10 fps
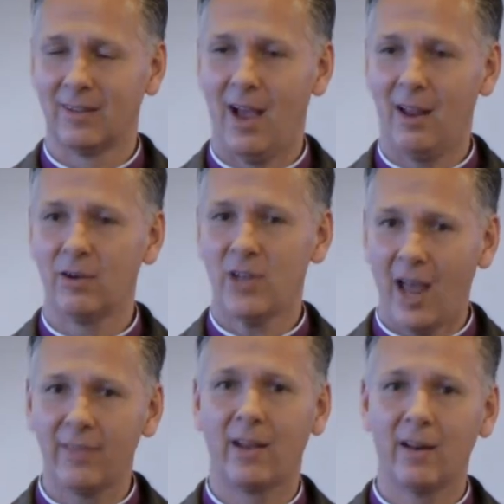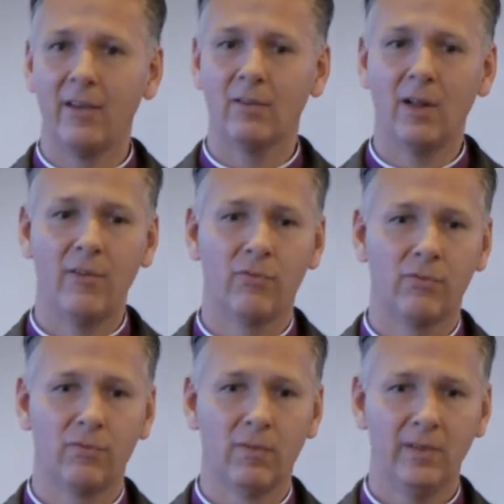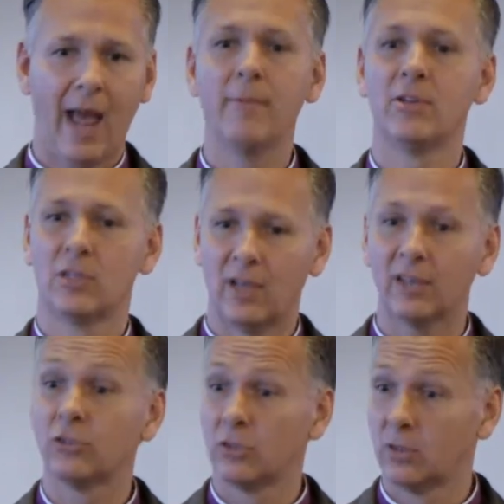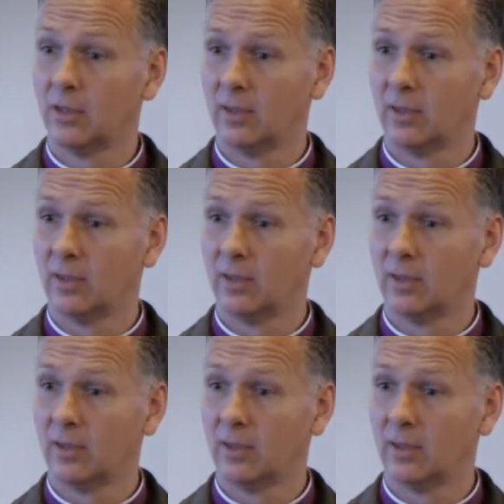I understand that li life damages us.